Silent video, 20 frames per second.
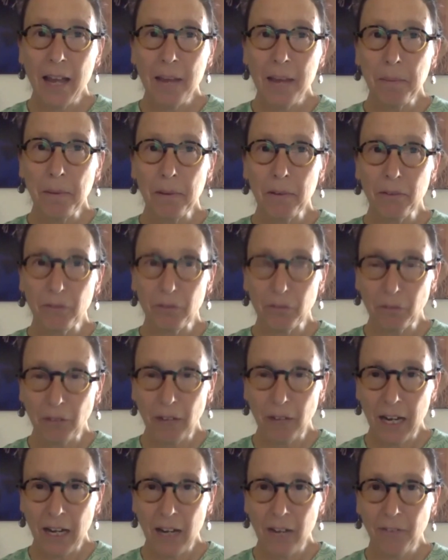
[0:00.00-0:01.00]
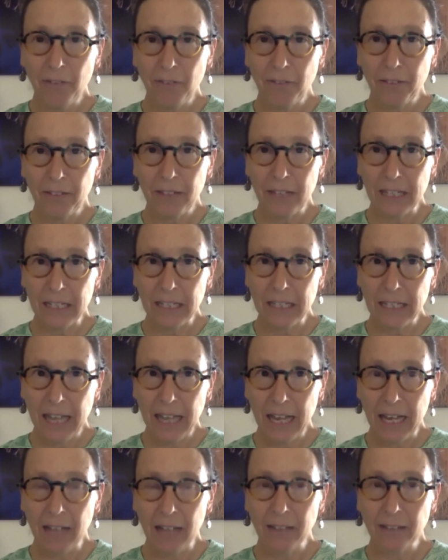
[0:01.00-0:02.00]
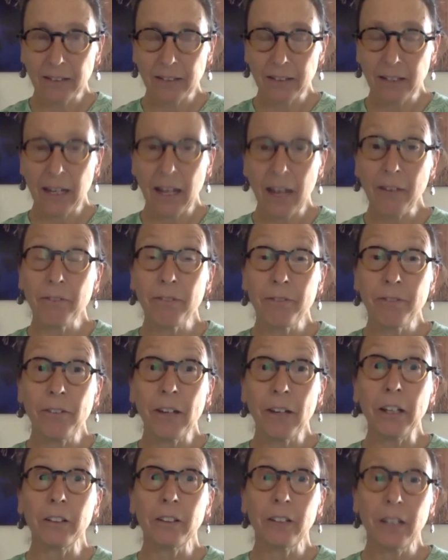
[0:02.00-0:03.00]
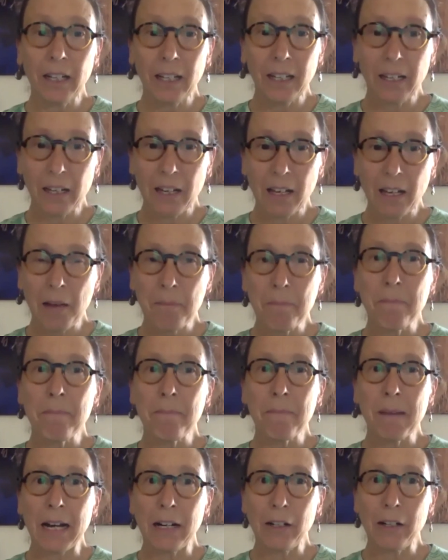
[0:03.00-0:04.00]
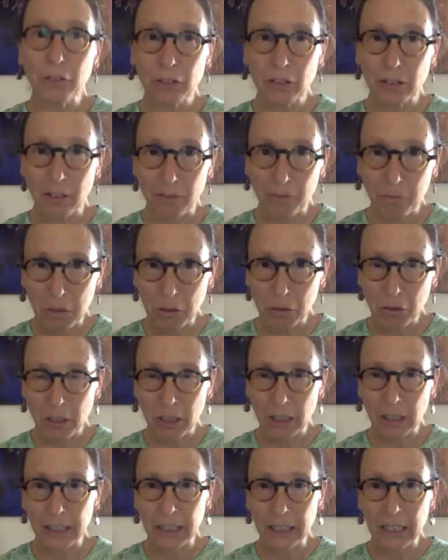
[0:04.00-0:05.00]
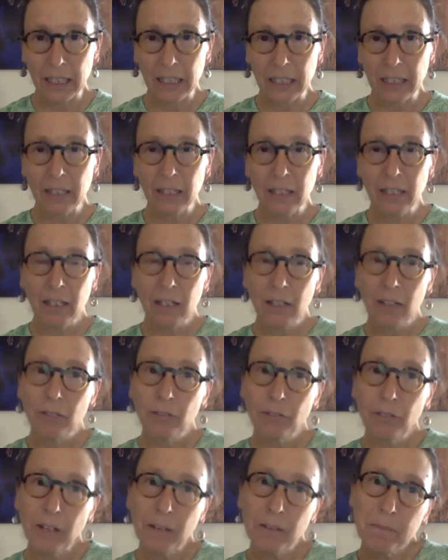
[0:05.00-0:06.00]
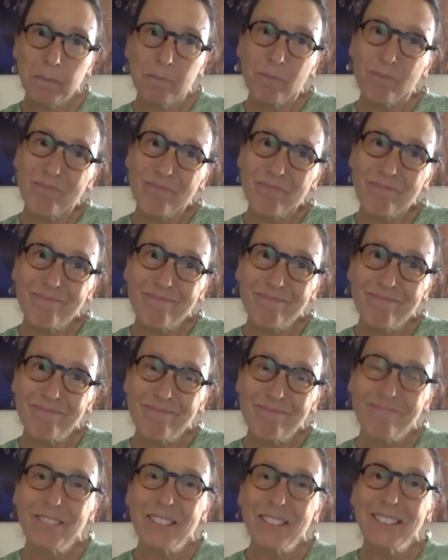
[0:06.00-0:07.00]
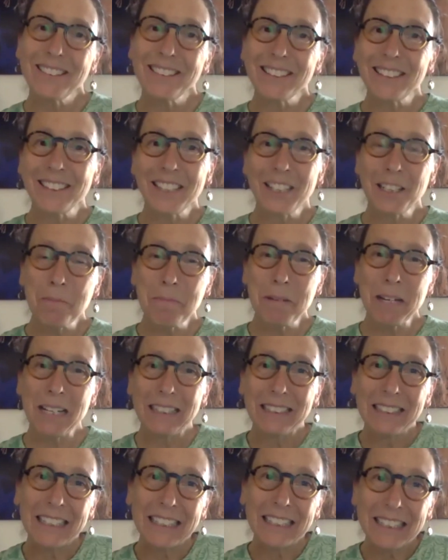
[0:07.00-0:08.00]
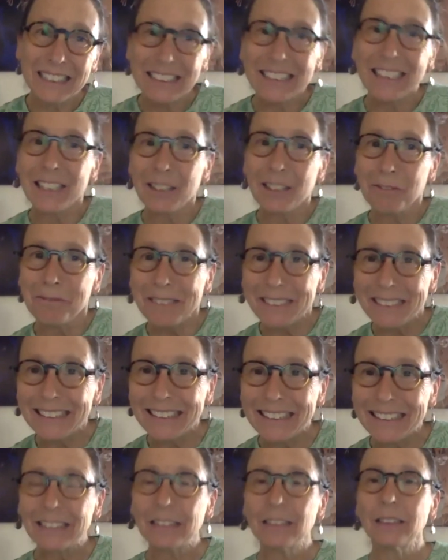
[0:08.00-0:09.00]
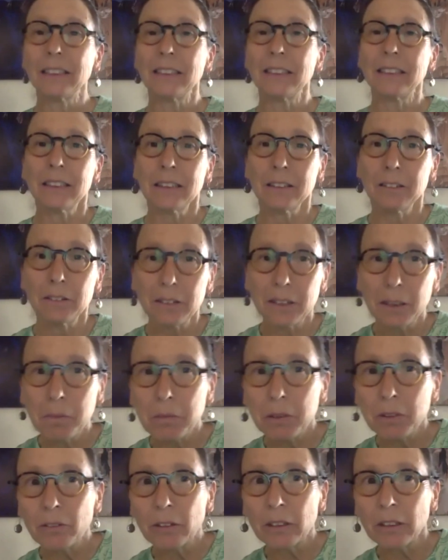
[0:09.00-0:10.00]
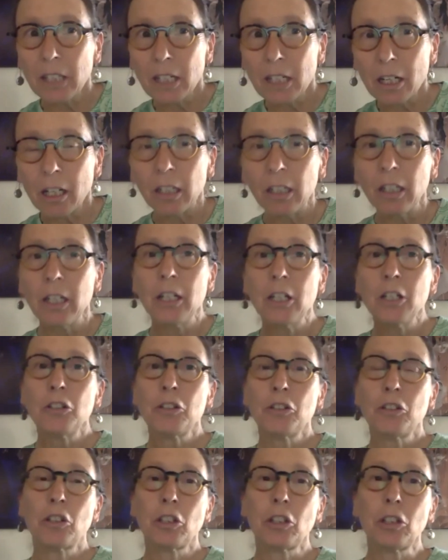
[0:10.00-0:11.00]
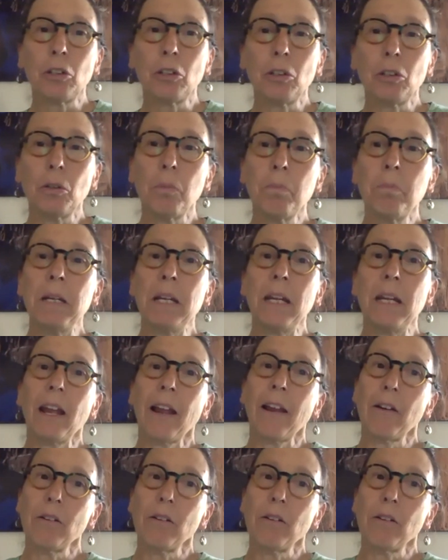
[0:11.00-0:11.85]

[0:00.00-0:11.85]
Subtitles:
of rafe that it has, they have varying amounts of motility from just a little bit, like they're kind of weak, they can only move a little, to being